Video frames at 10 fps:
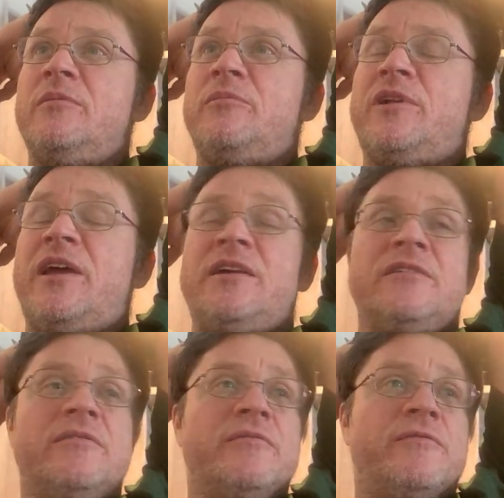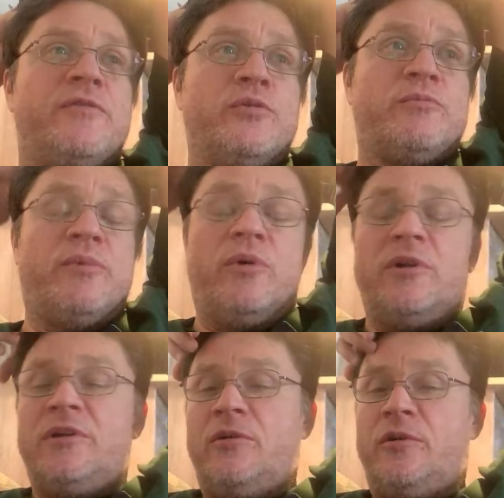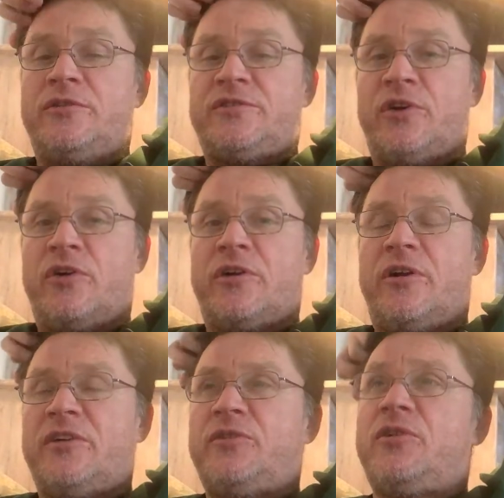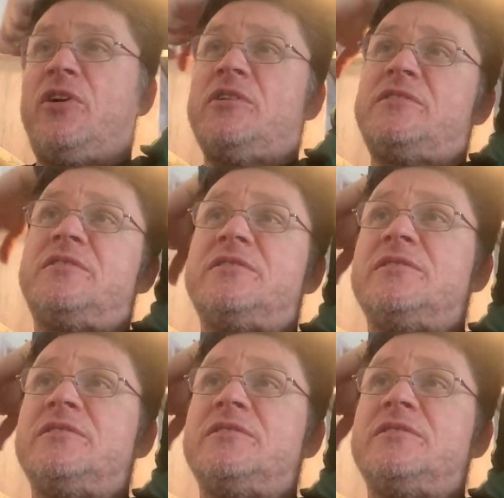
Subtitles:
playing football, or soccer as you call it.